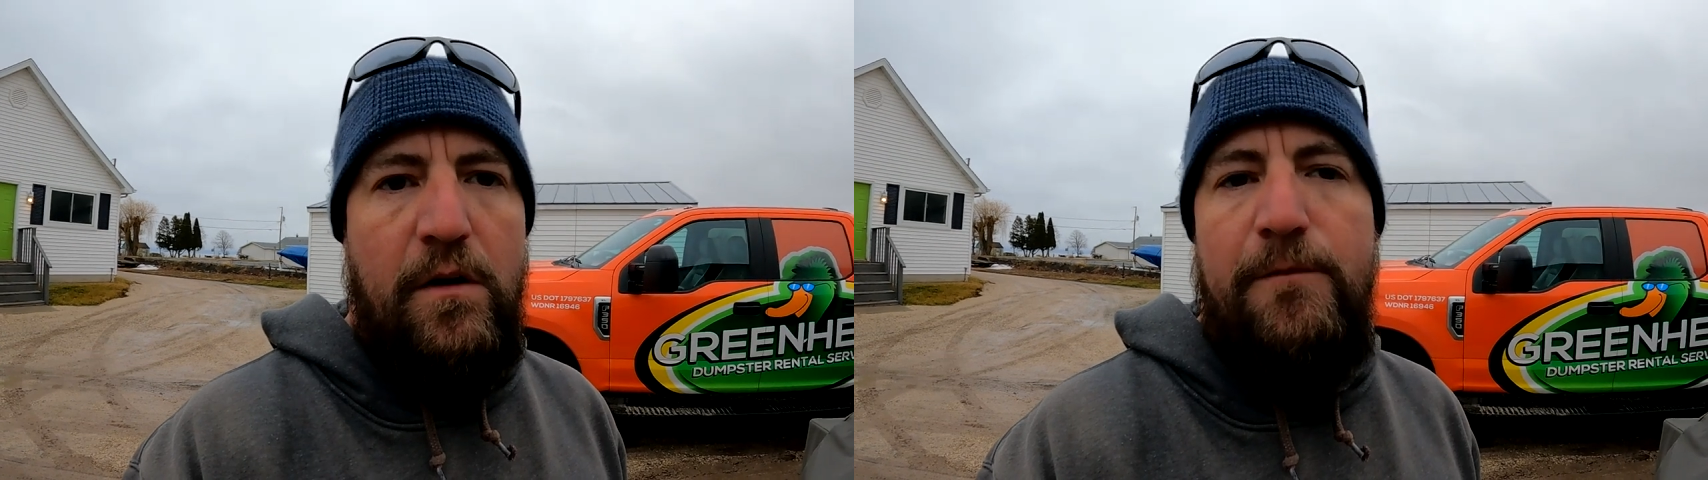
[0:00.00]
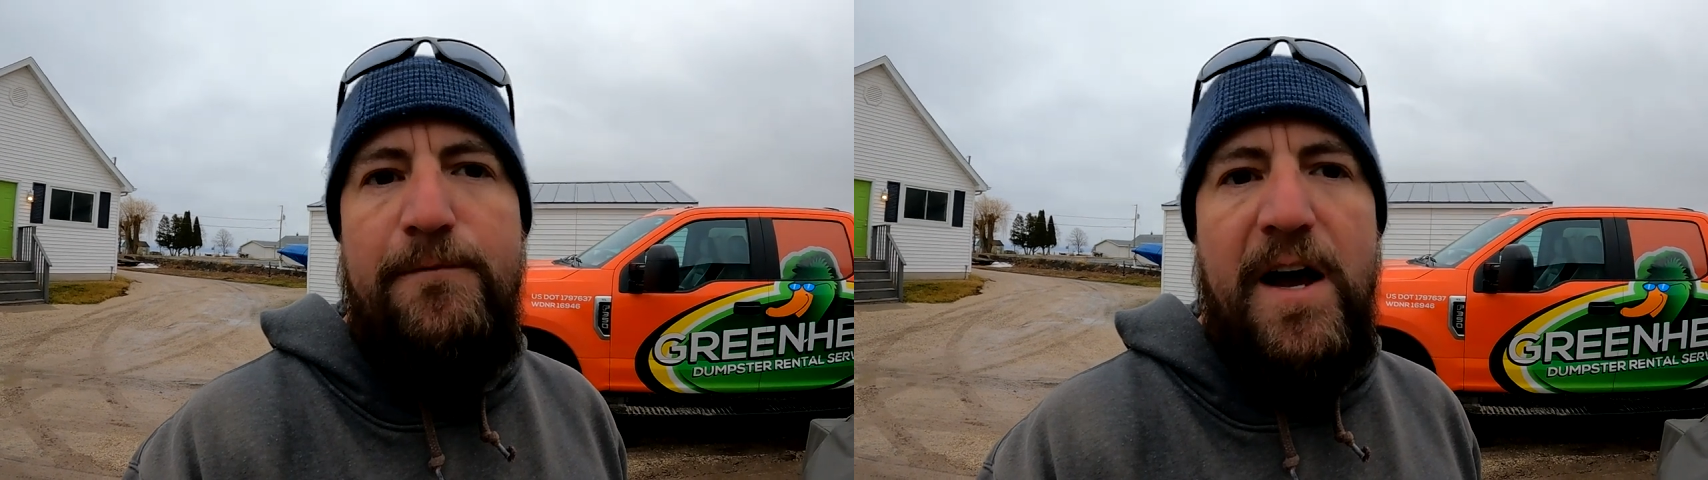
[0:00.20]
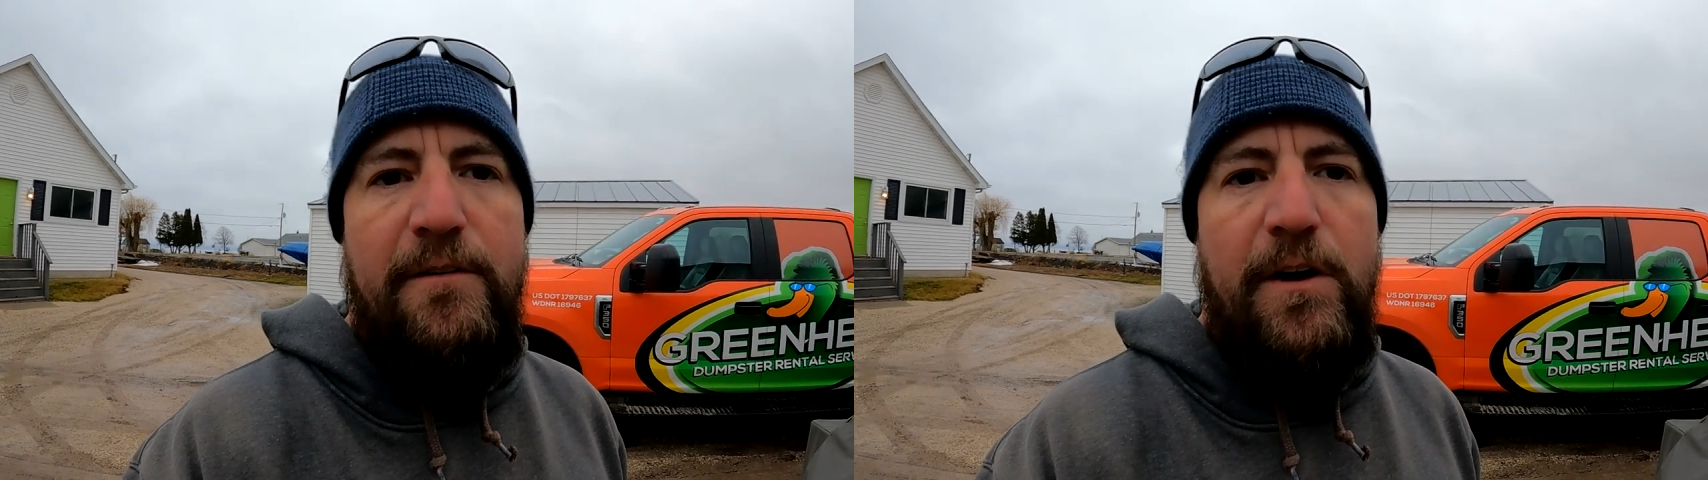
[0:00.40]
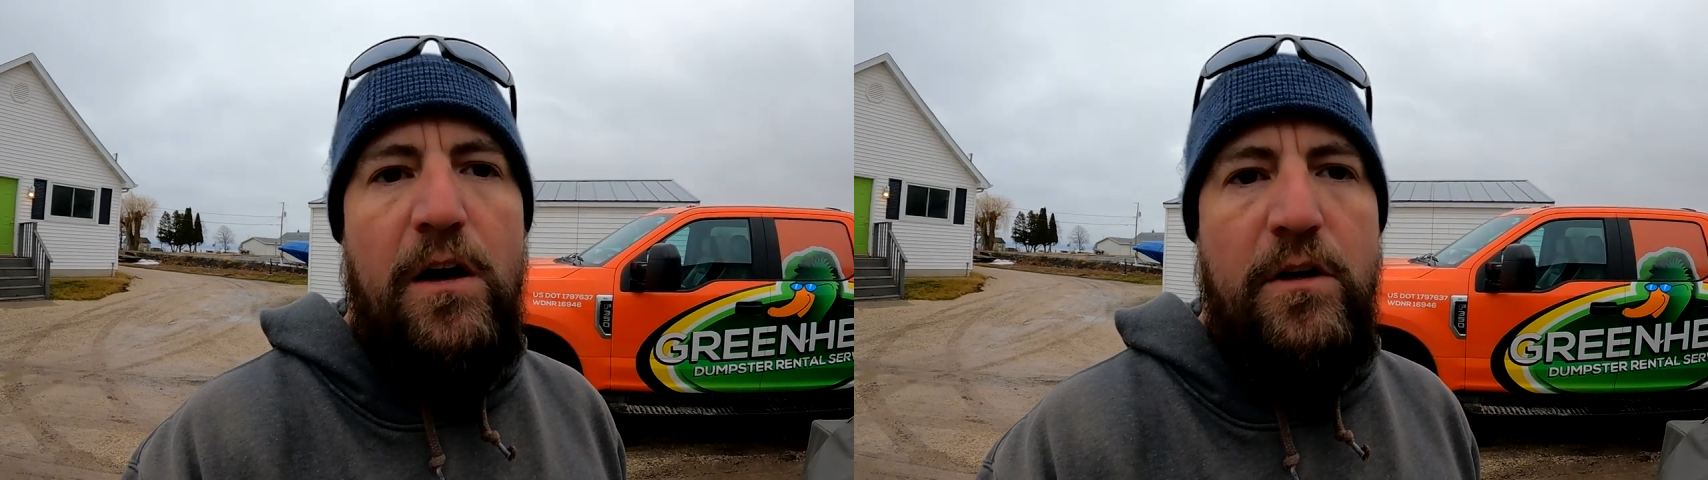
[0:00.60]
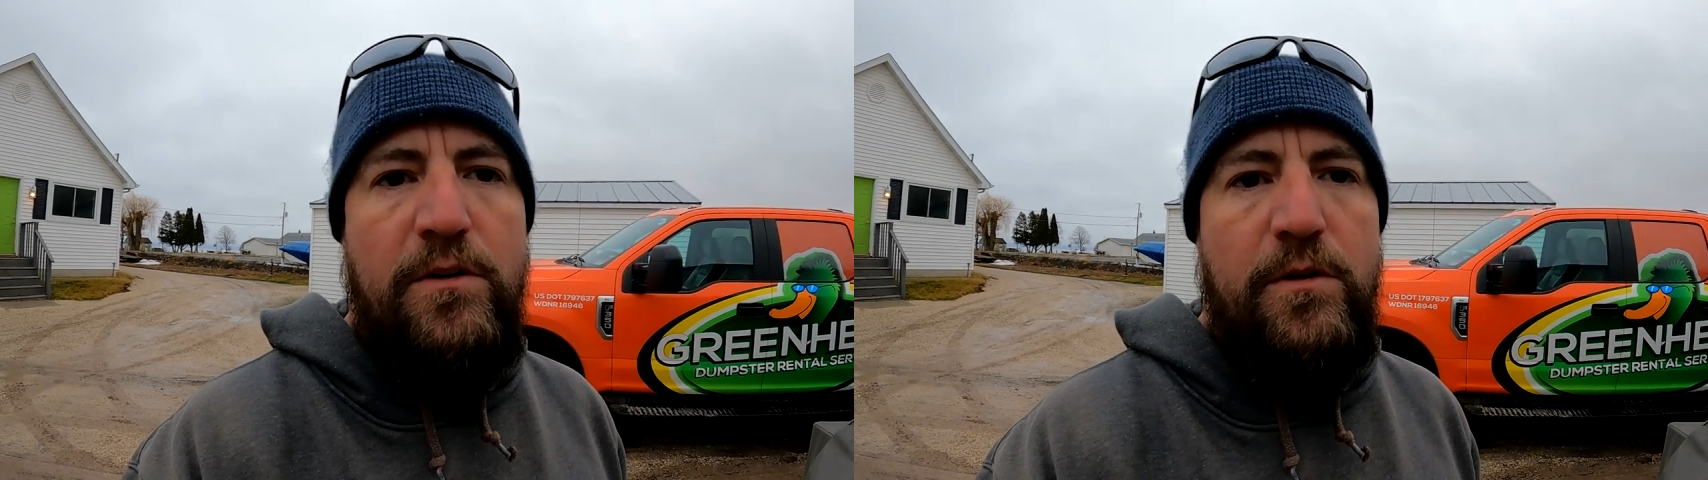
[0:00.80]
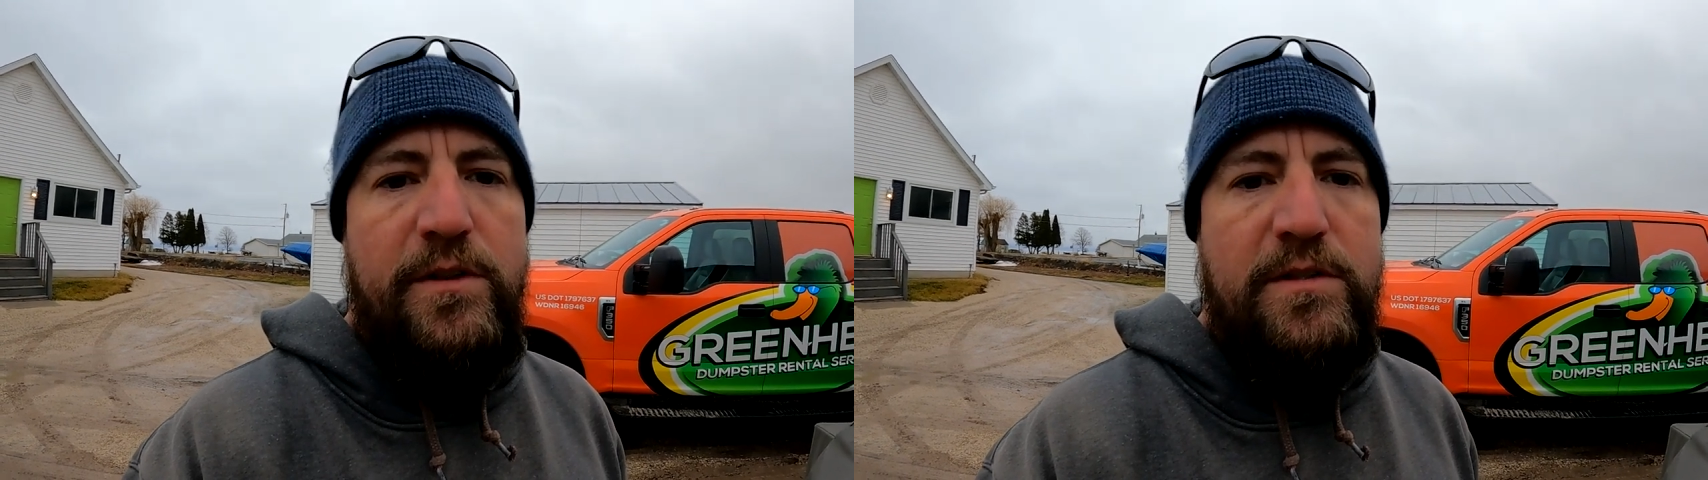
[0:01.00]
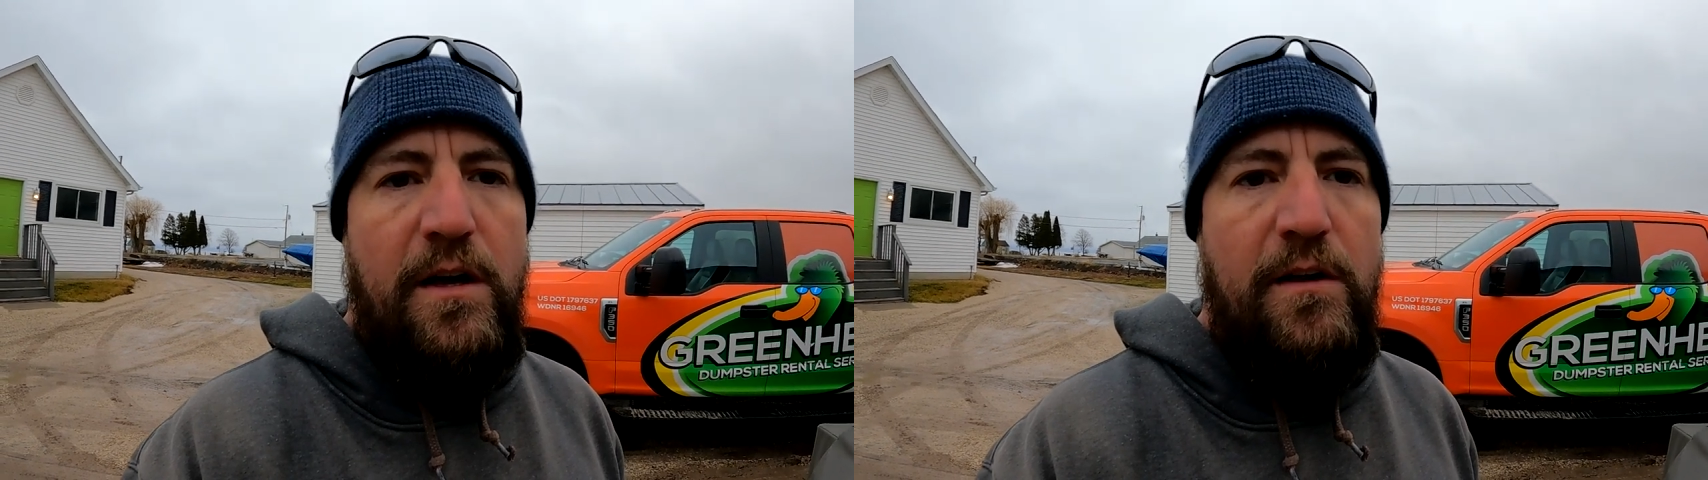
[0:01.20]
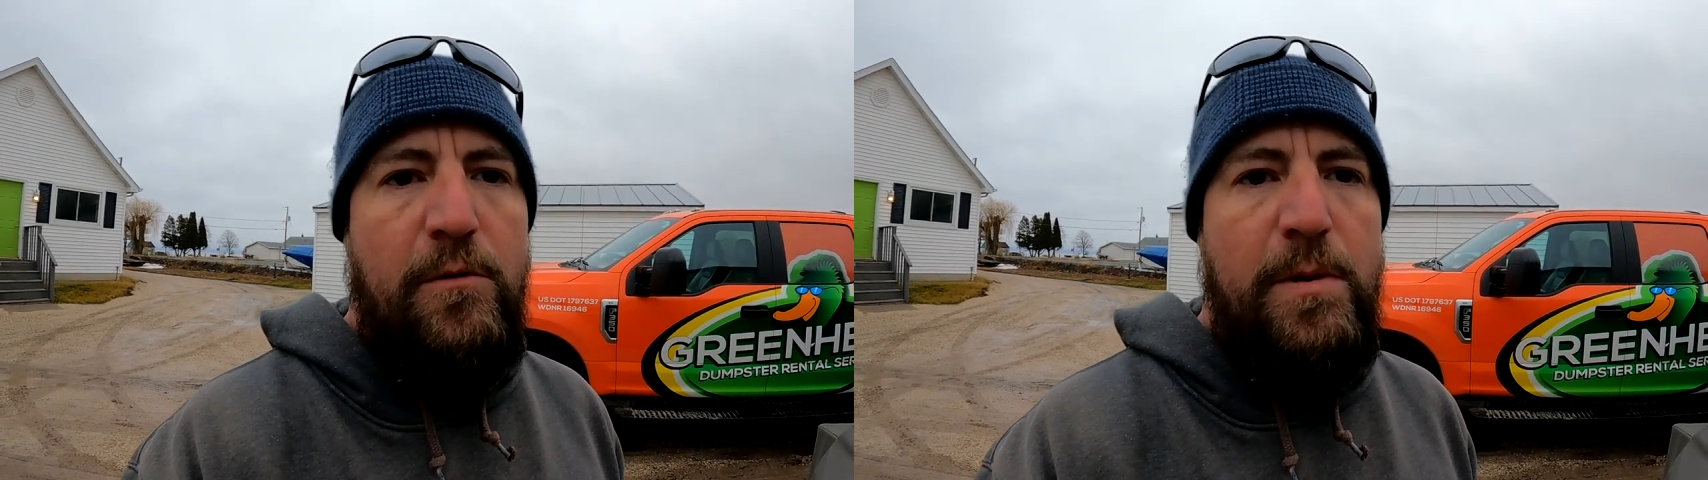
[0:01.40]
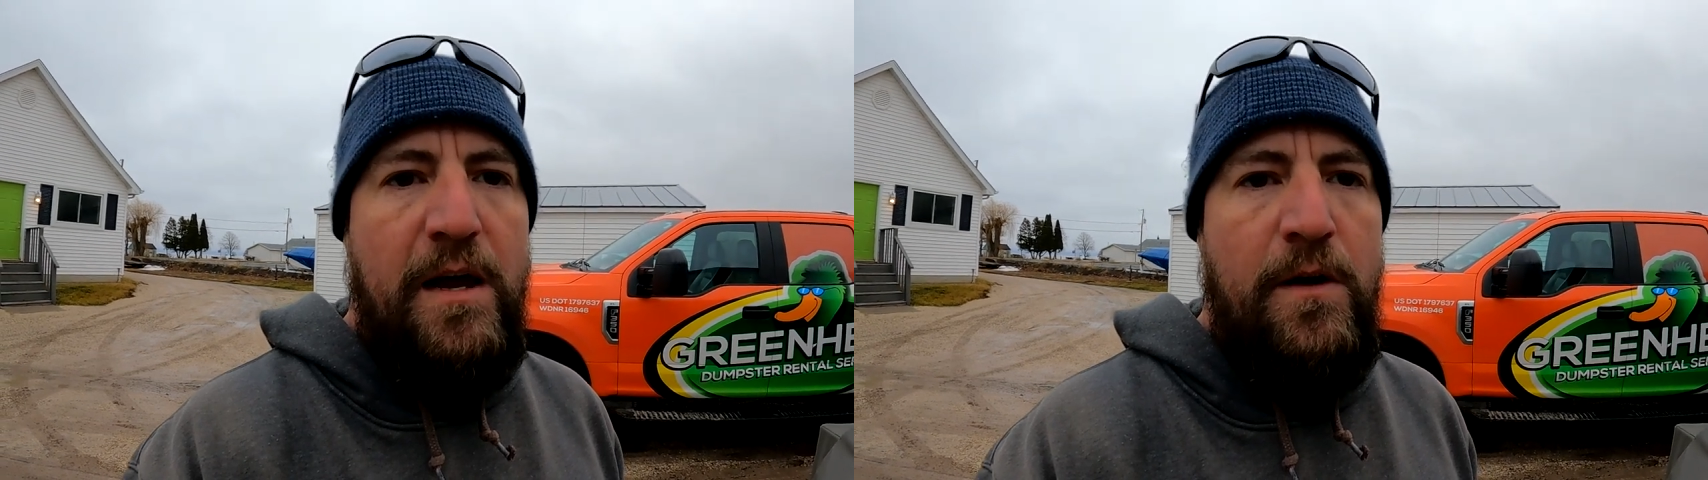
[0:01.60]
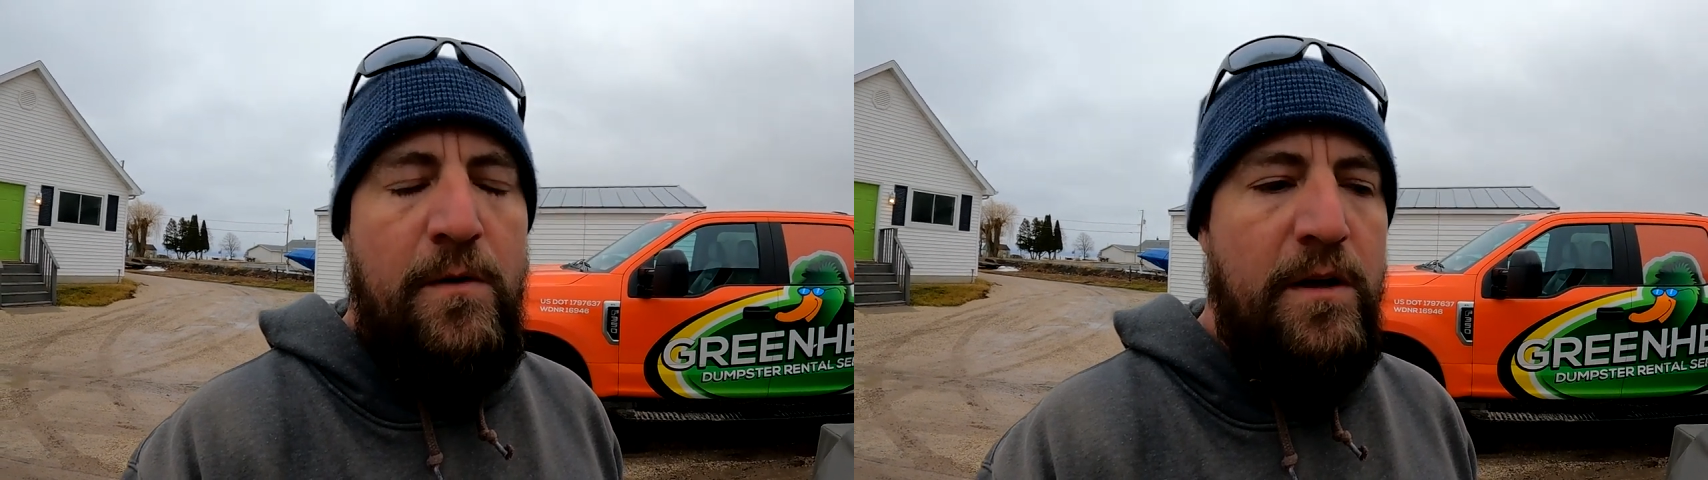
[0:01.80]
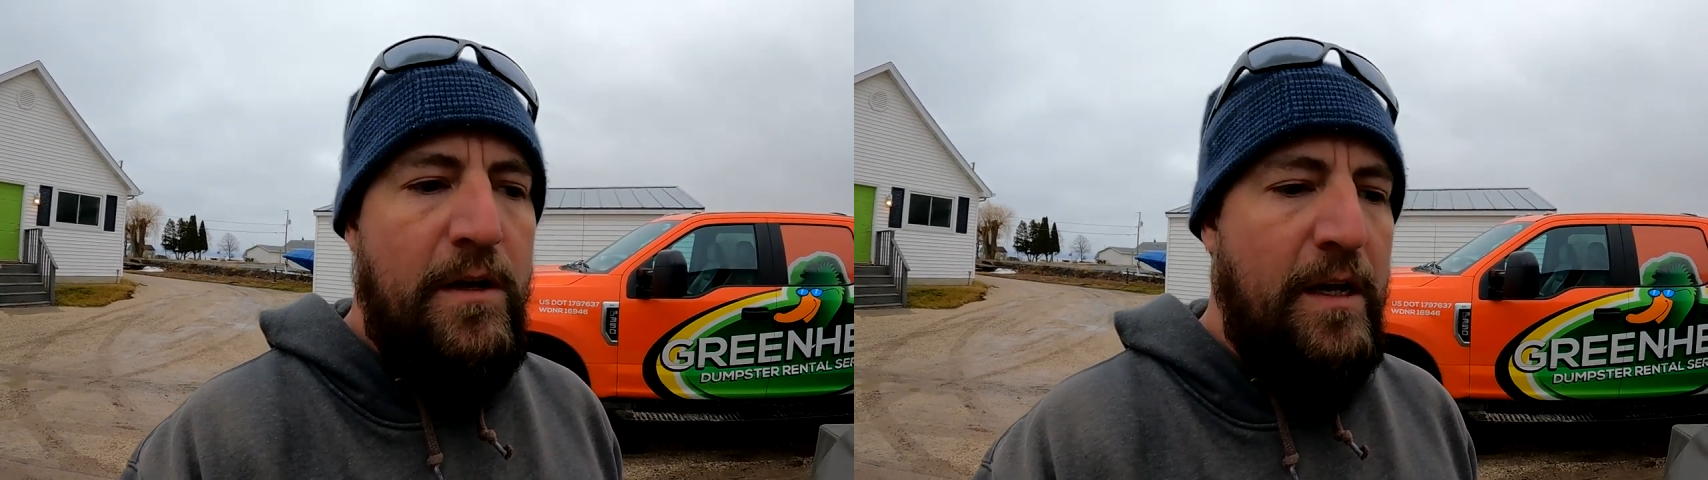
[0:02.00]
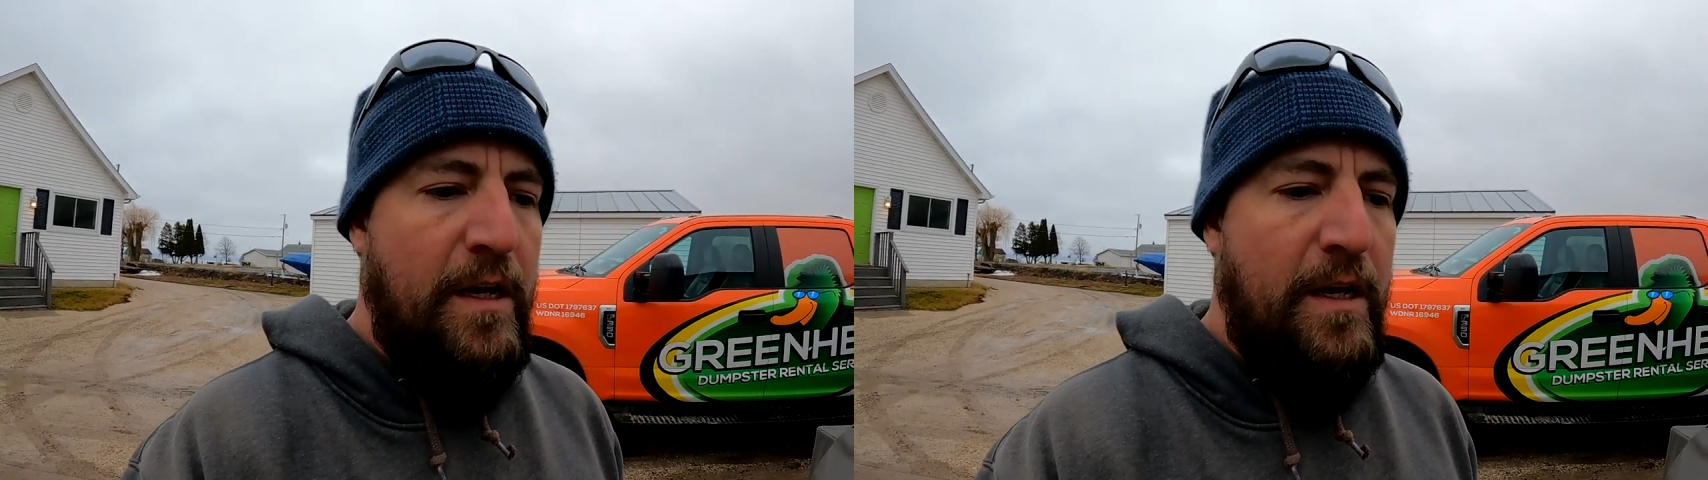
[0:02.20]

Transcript: or five hundredths of a pound.